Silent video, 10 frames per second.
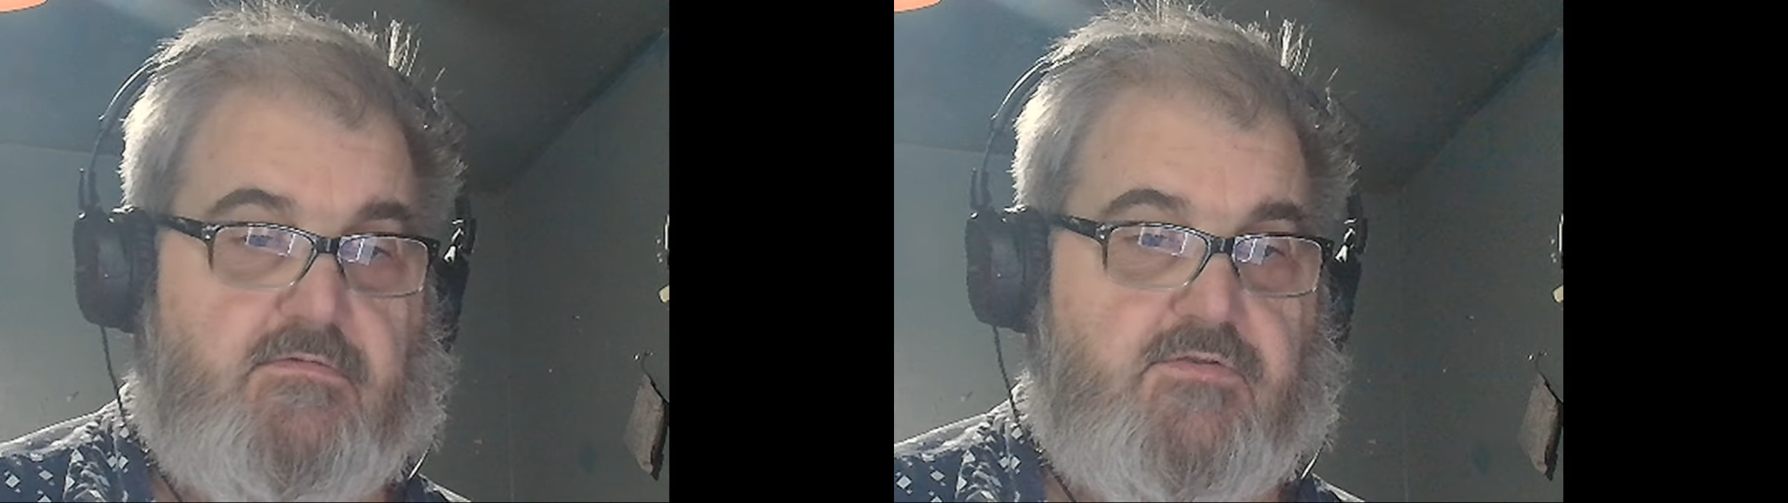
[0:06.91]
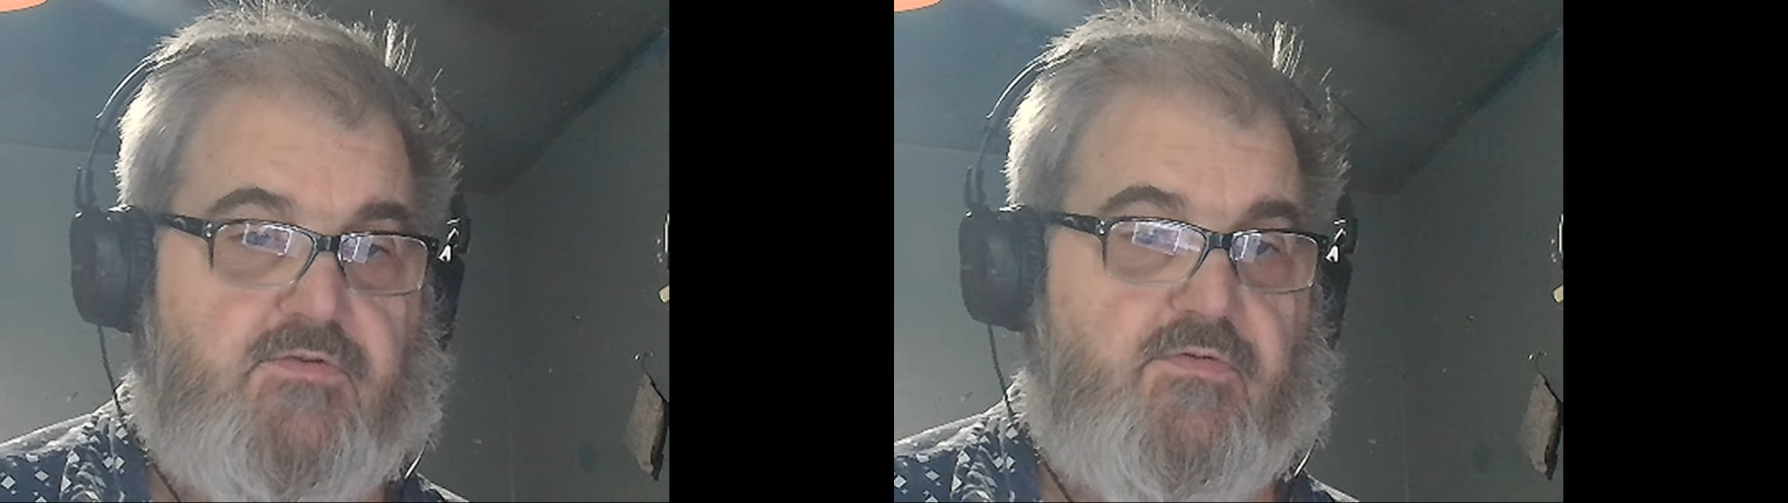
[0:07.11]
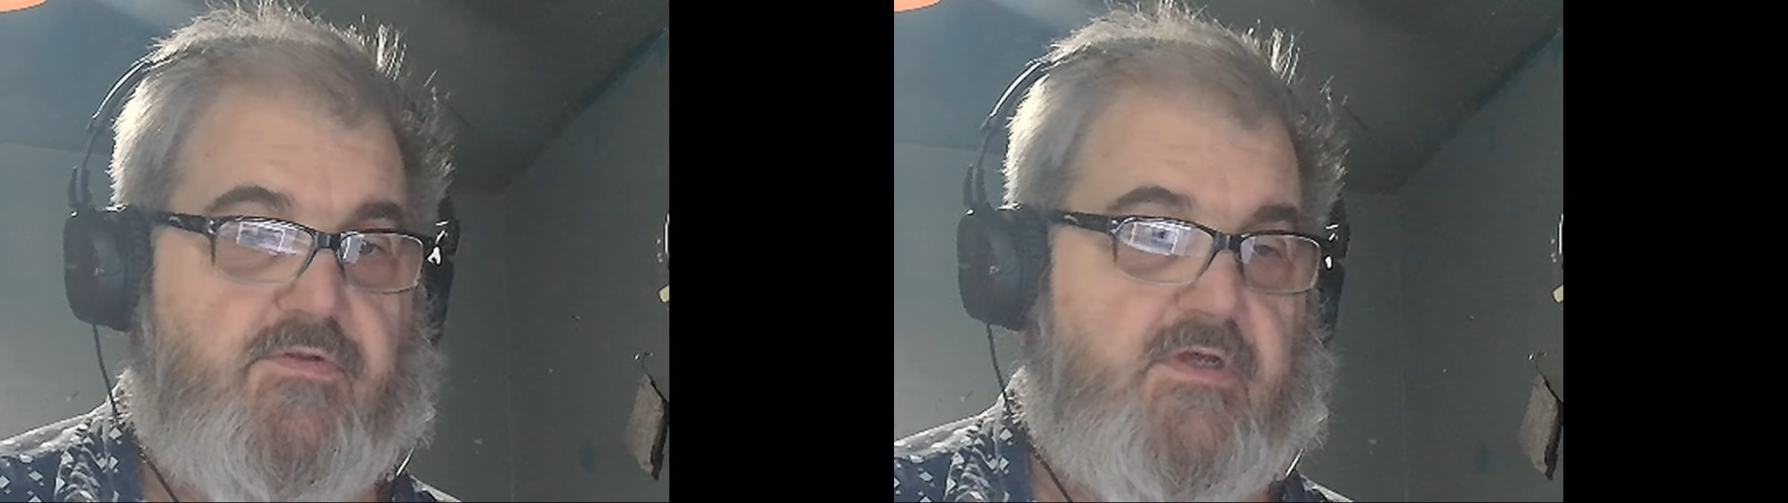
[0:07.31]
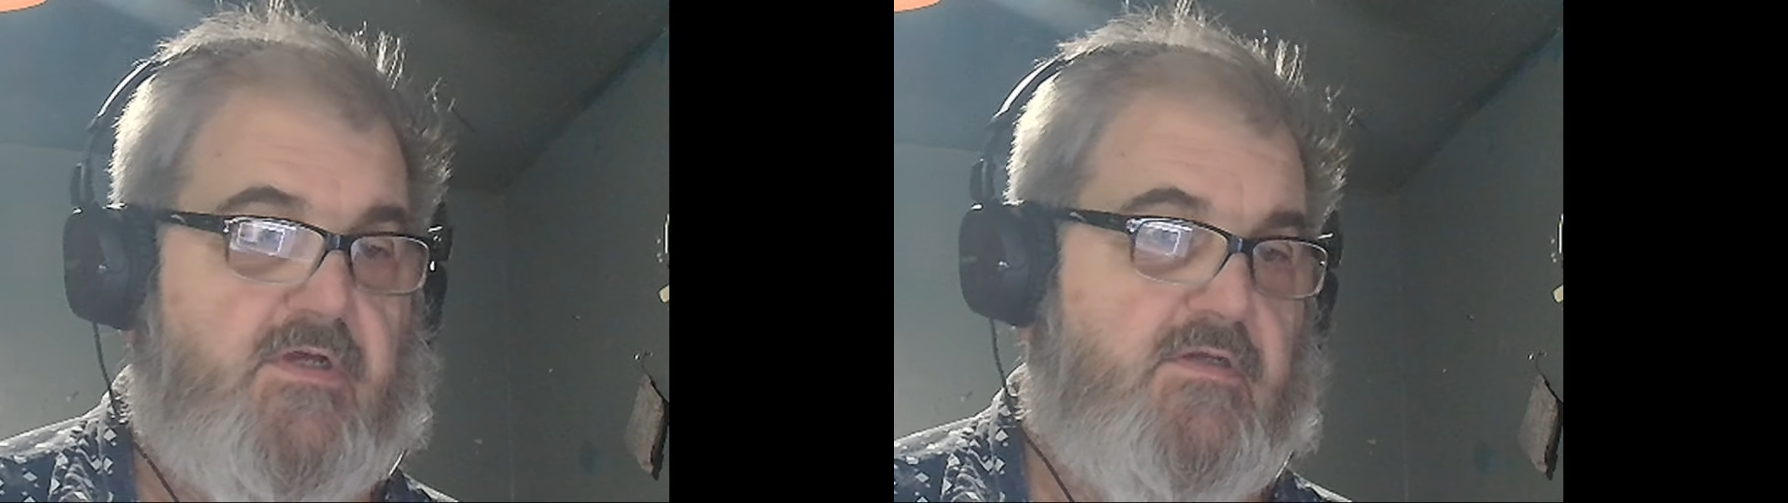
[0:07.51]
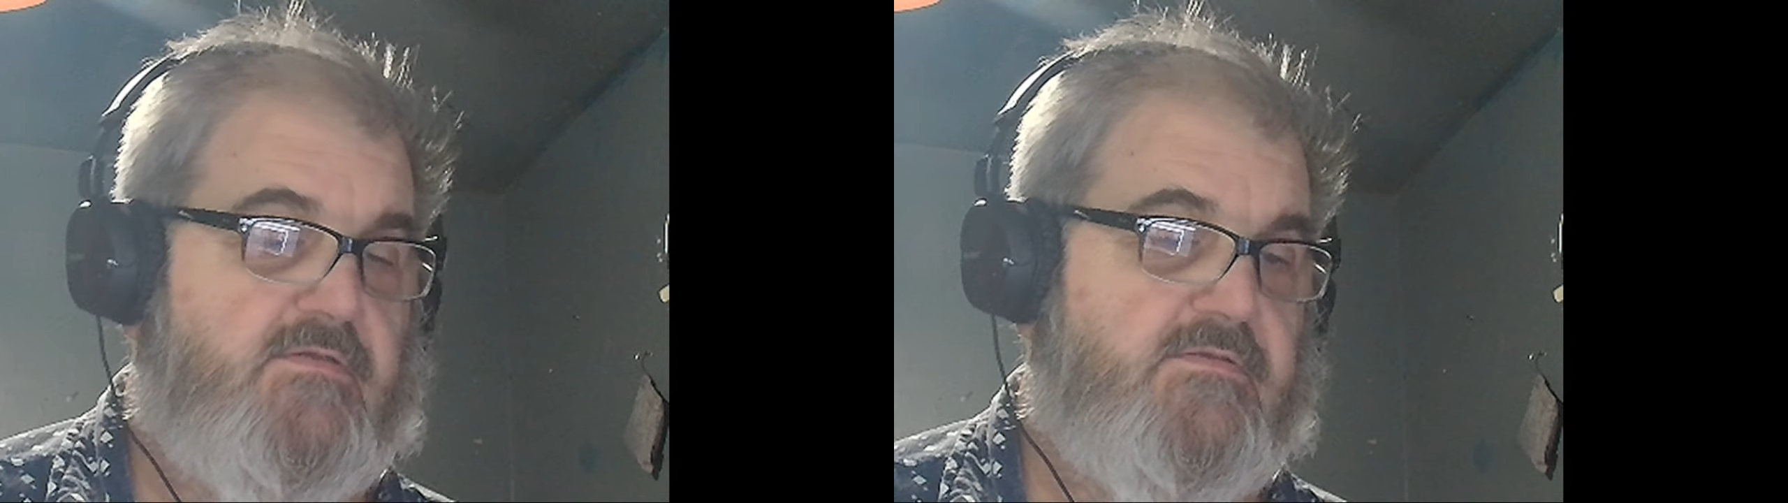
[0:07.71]
to
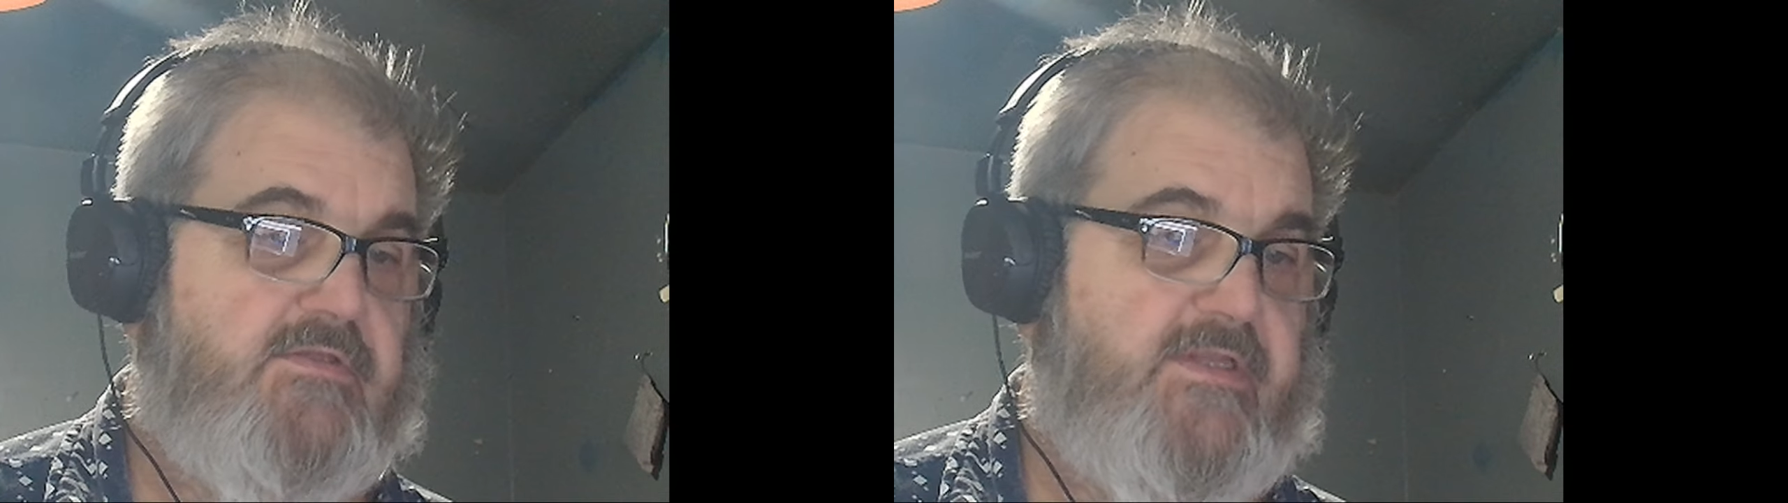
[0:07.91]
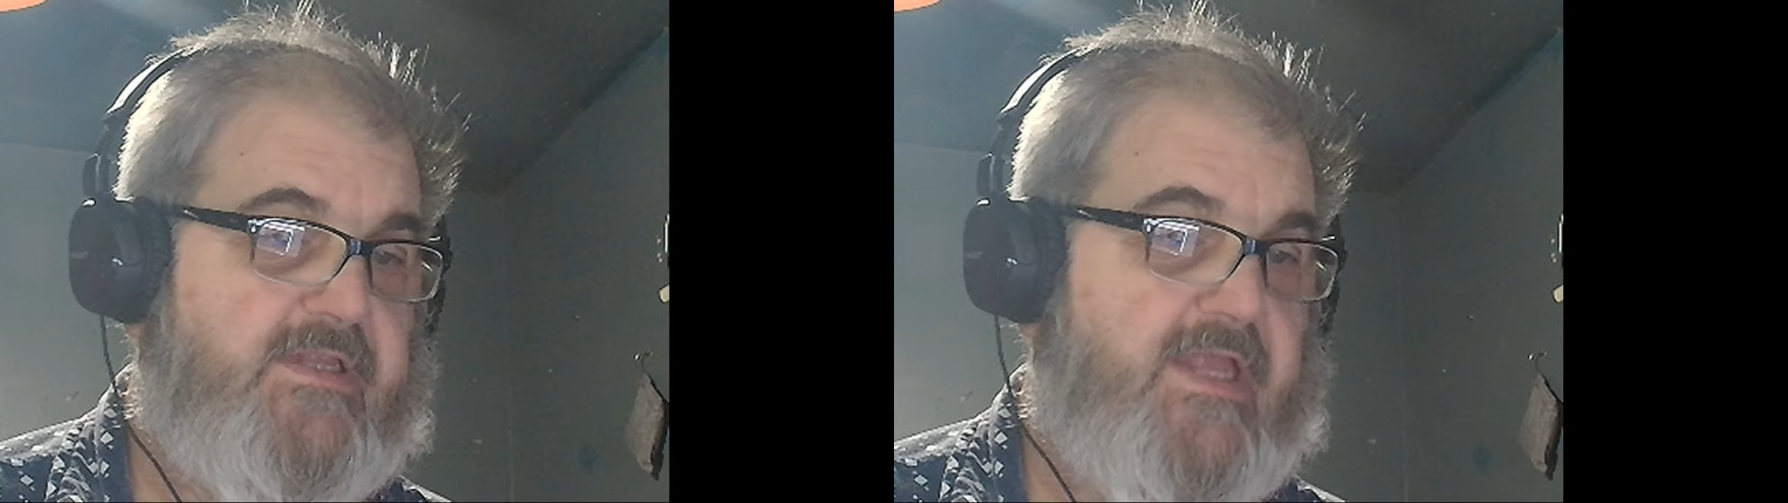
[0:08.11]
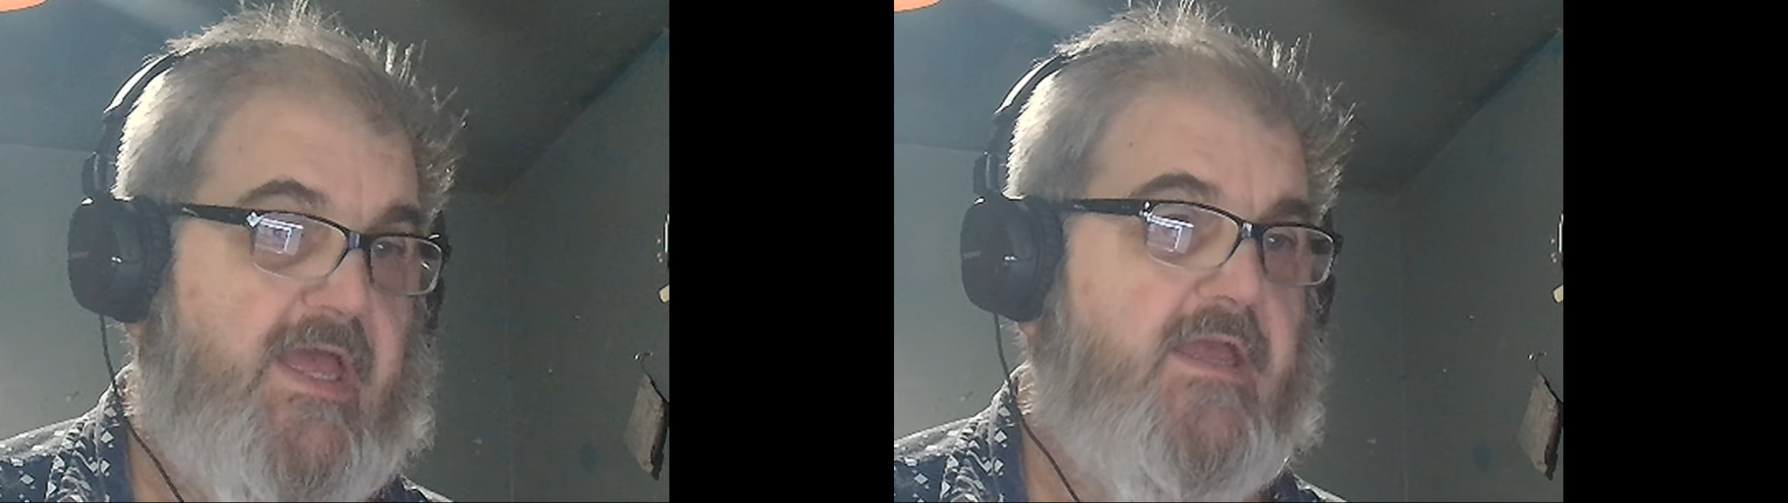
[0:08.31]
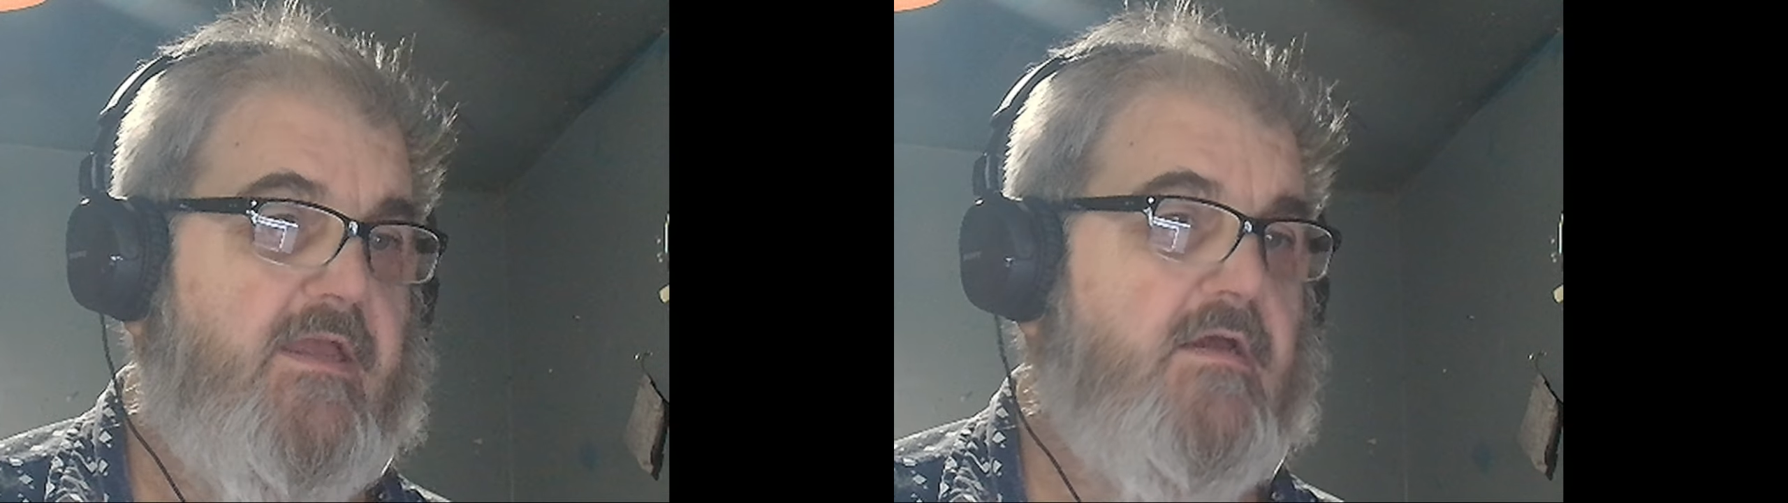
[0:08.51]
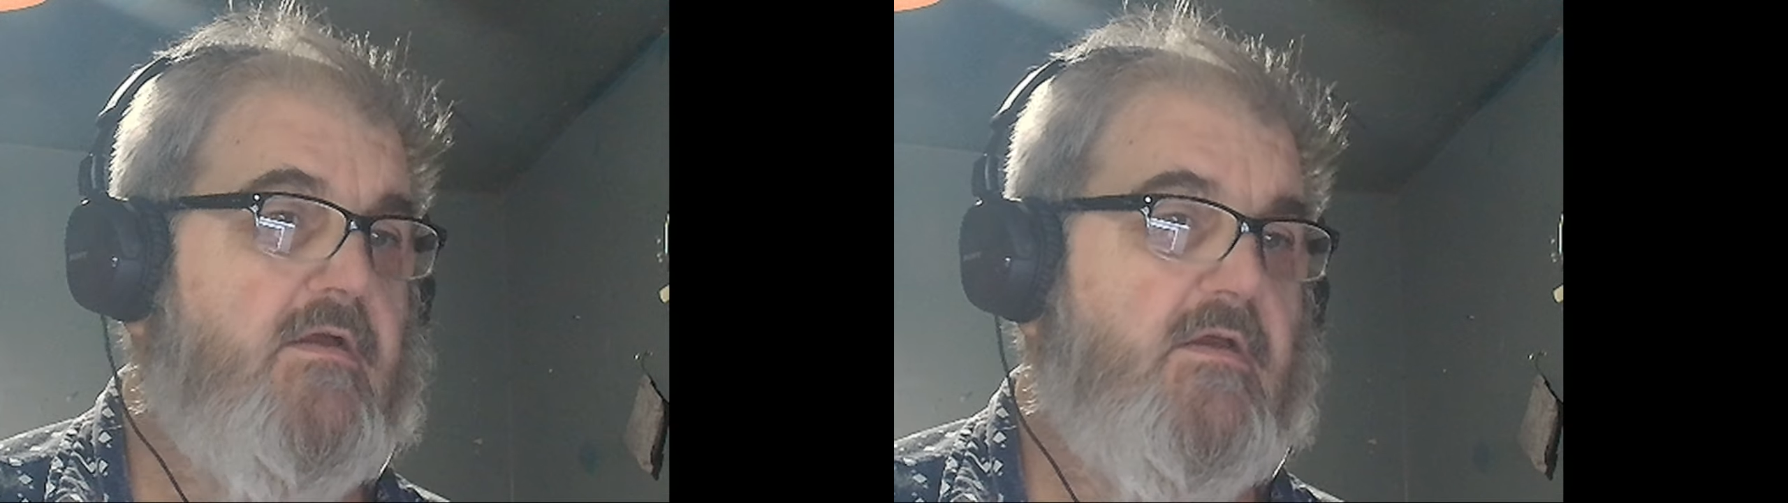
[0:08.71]
the to the day,